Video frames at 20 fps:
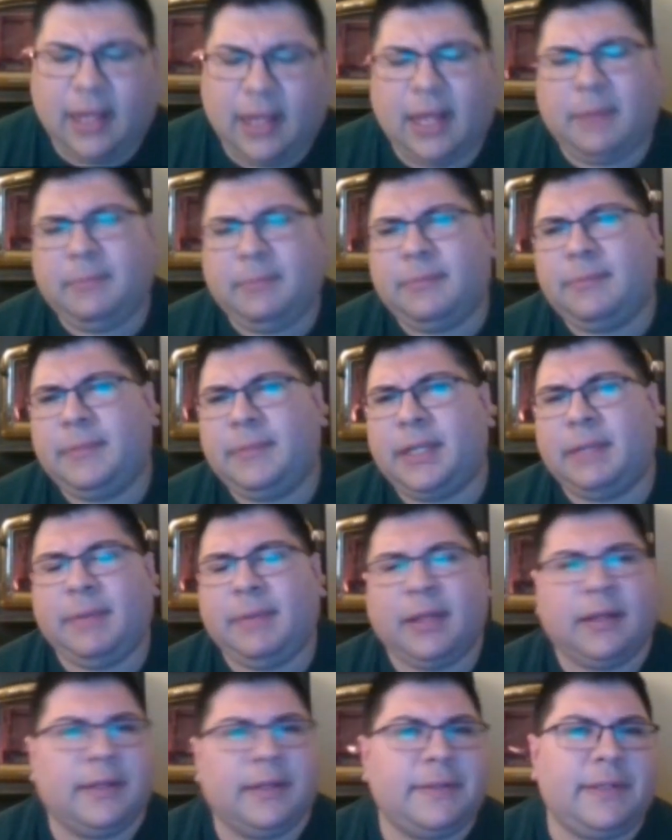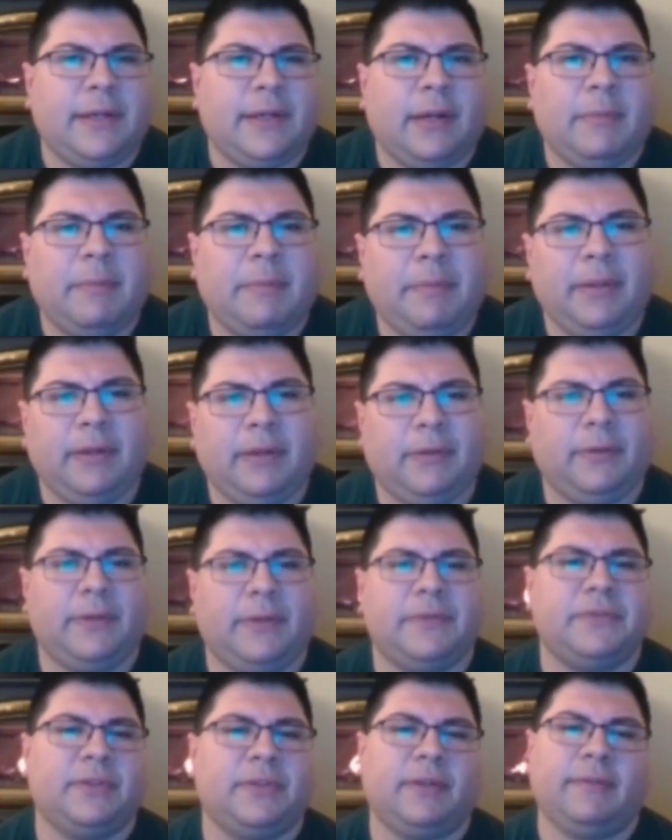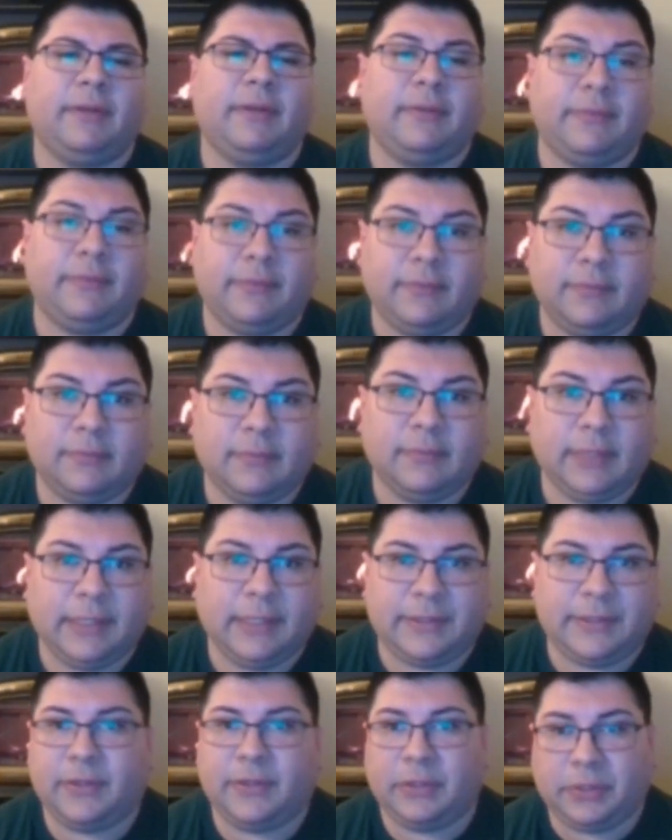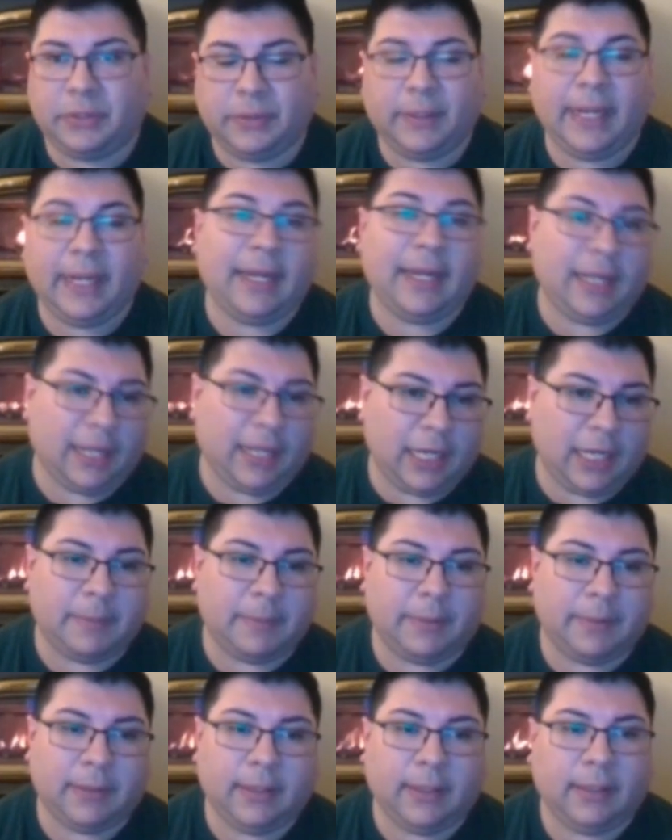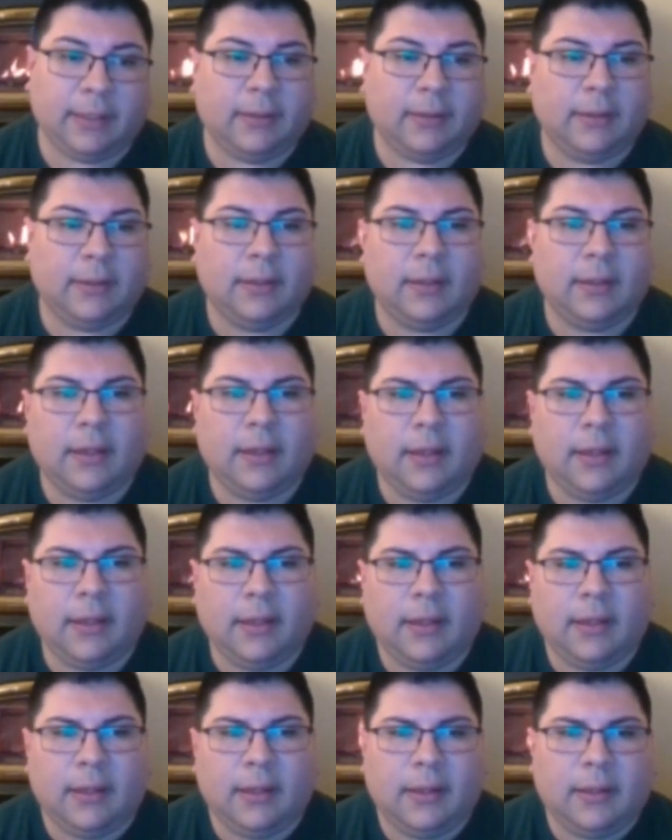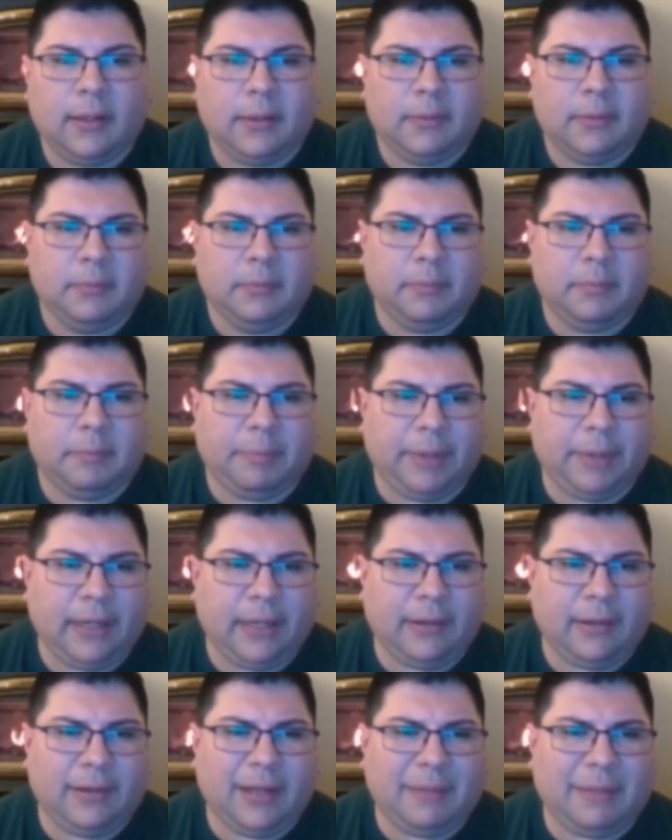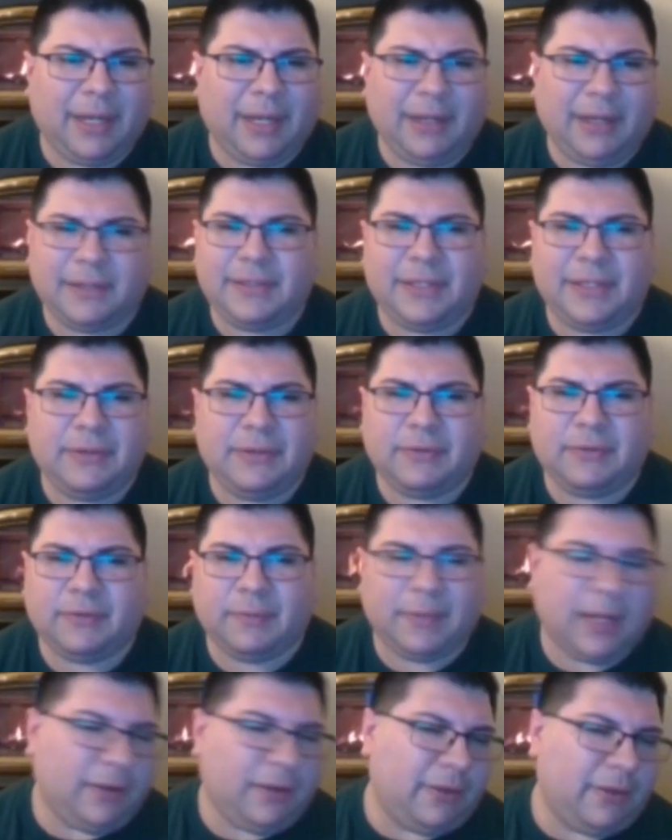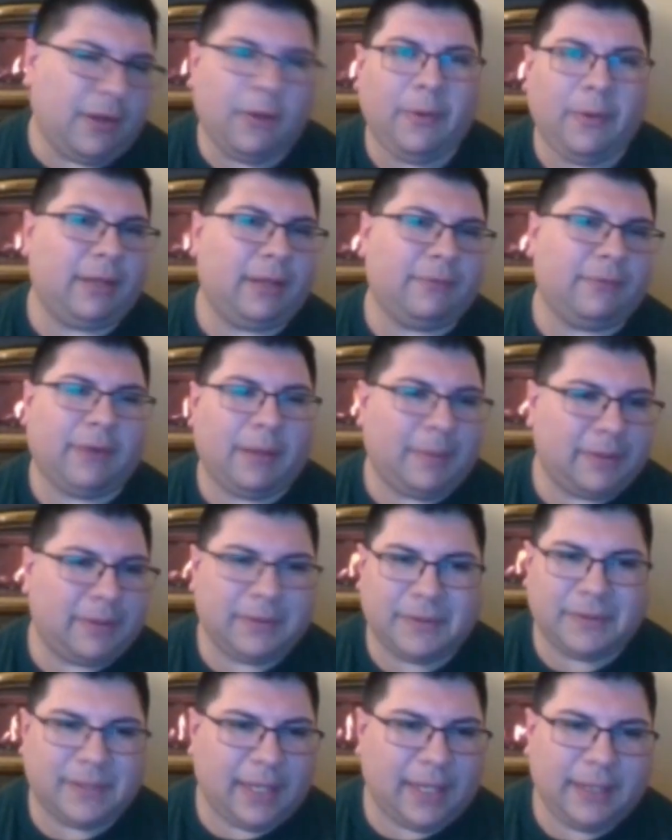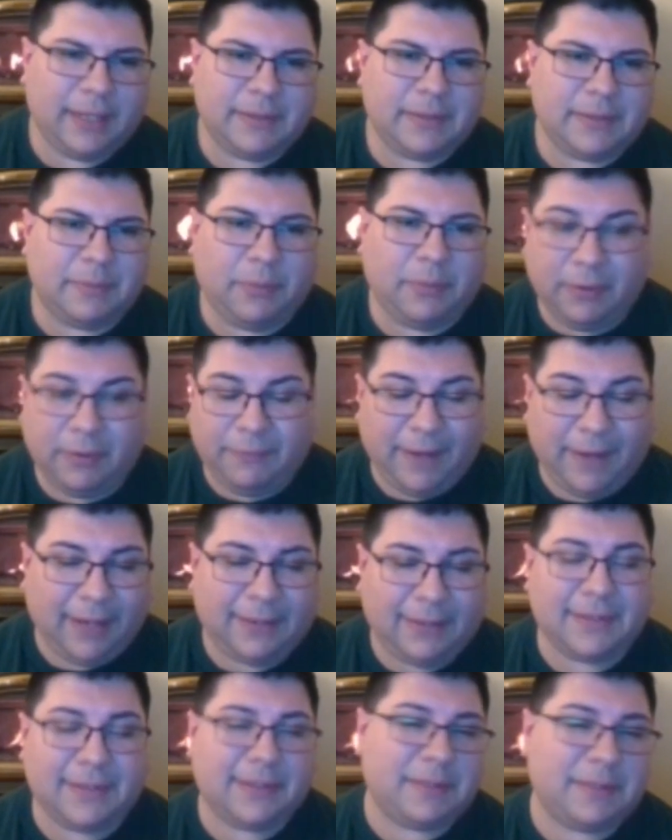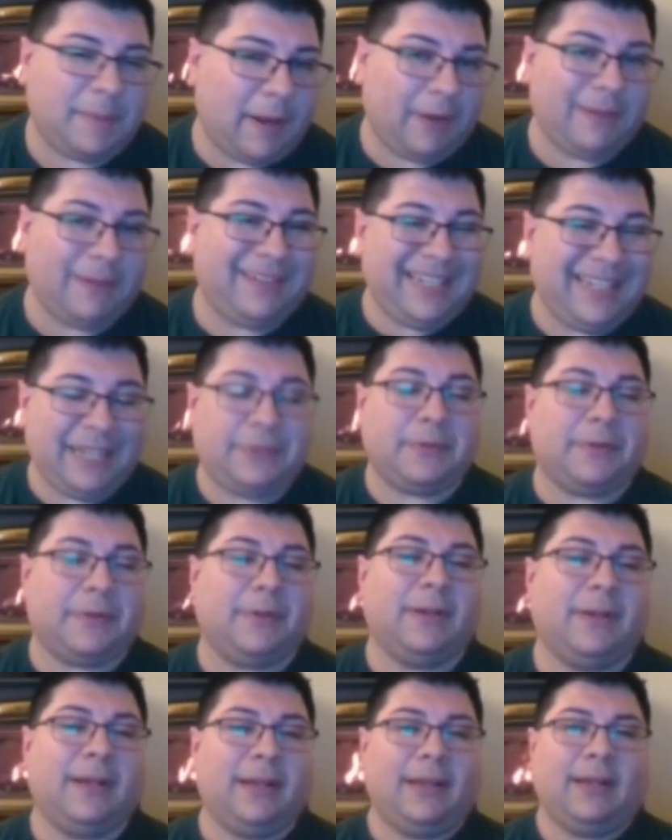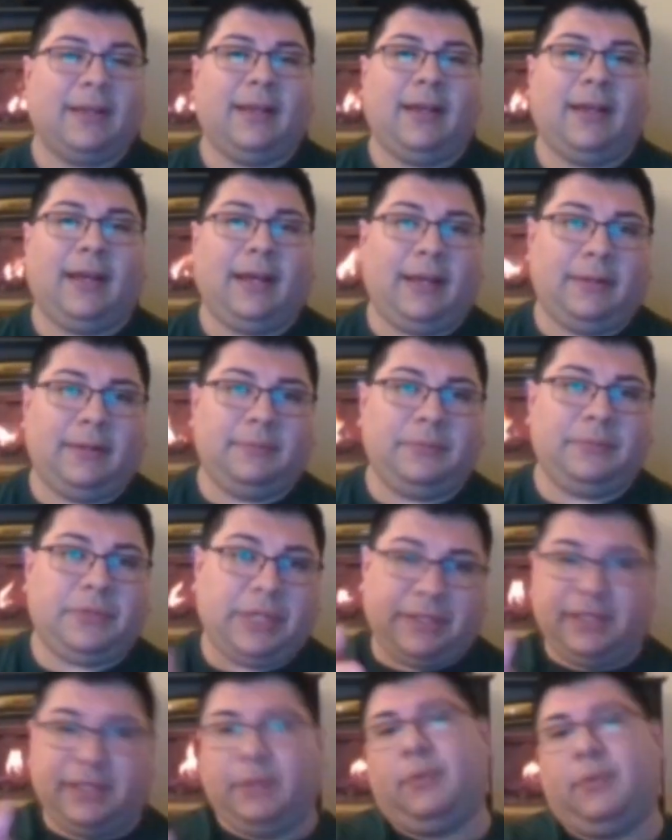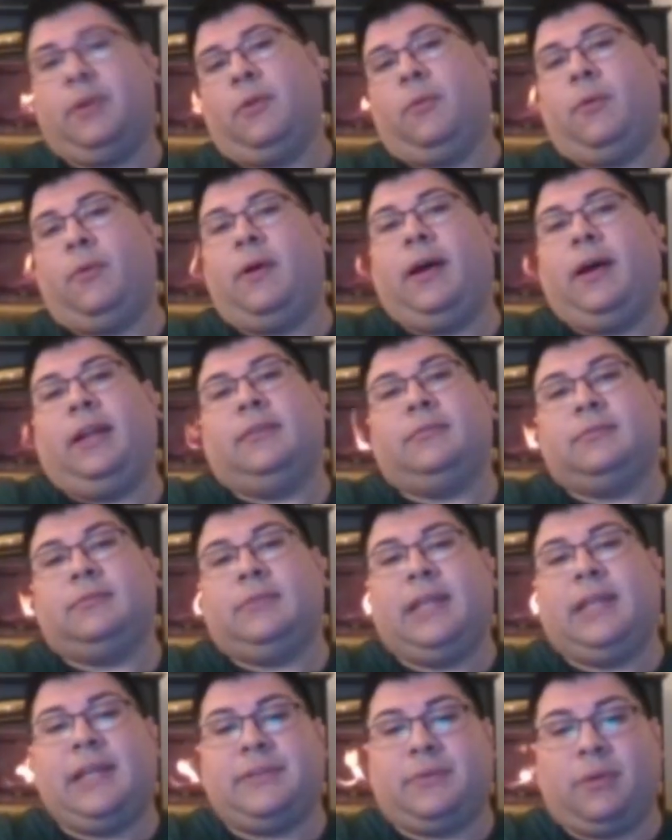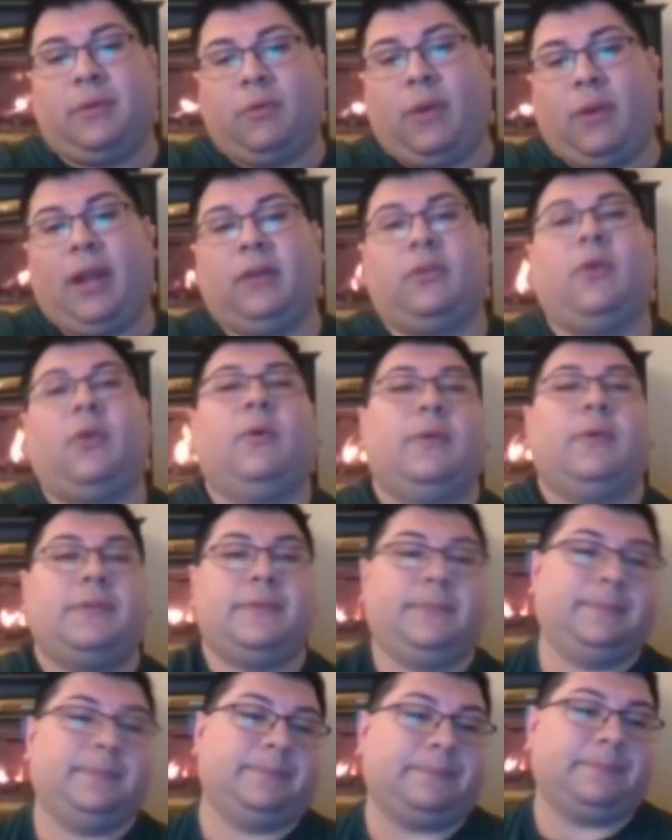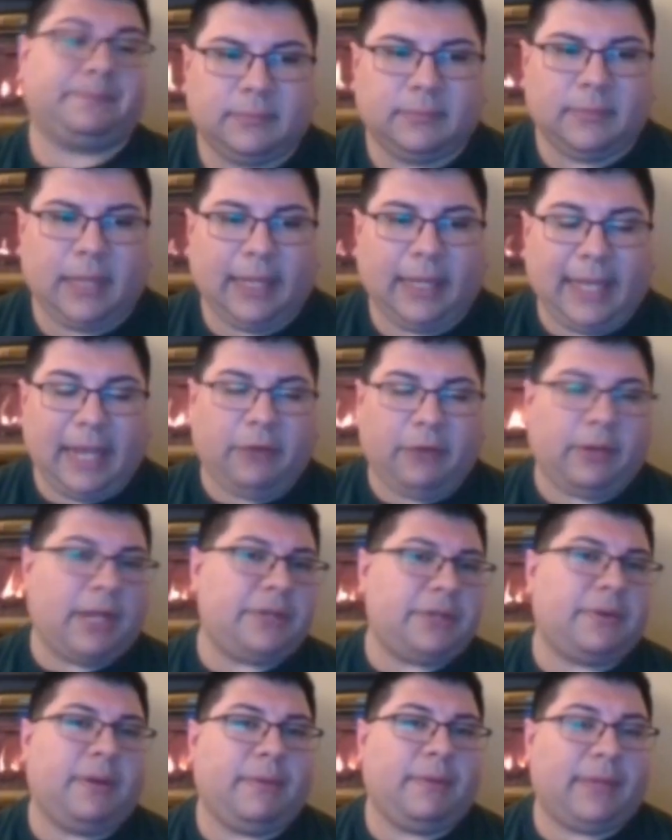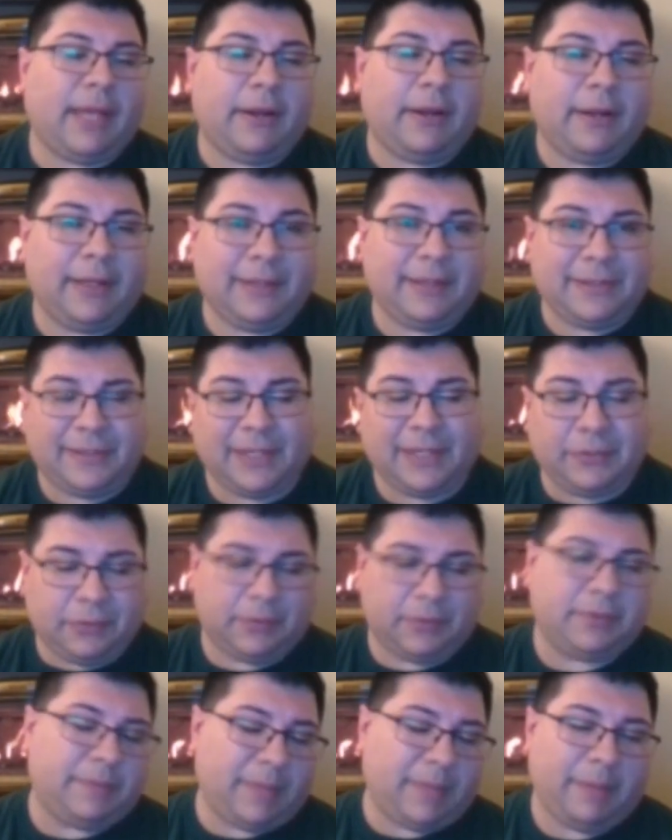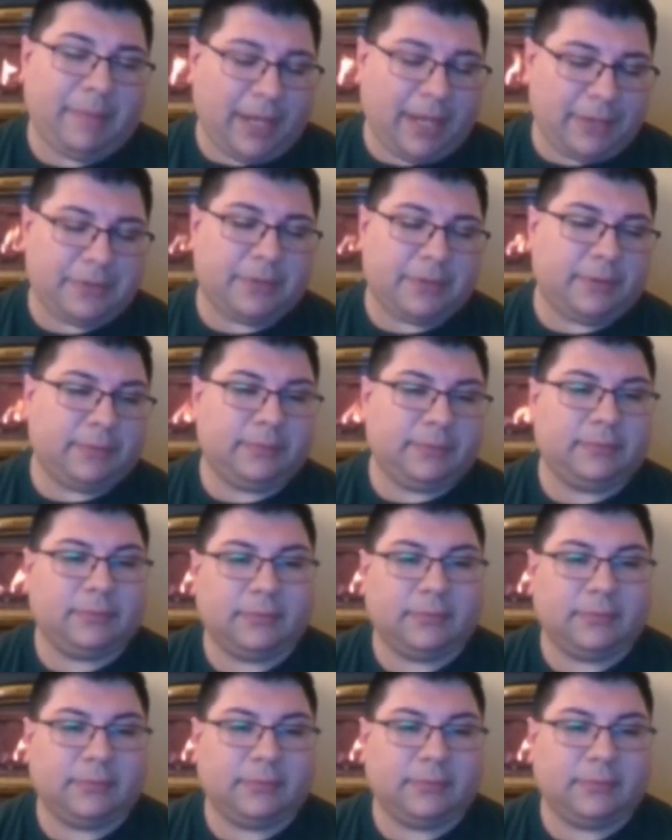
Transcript: going to be honest here. I'm a political conservative, socially and economically. But I'm not excused from not knowing environmental science. In point of fact, as an aspiring teacher, GC 101 is a required course. I can't graduate without it, and it's central to my major.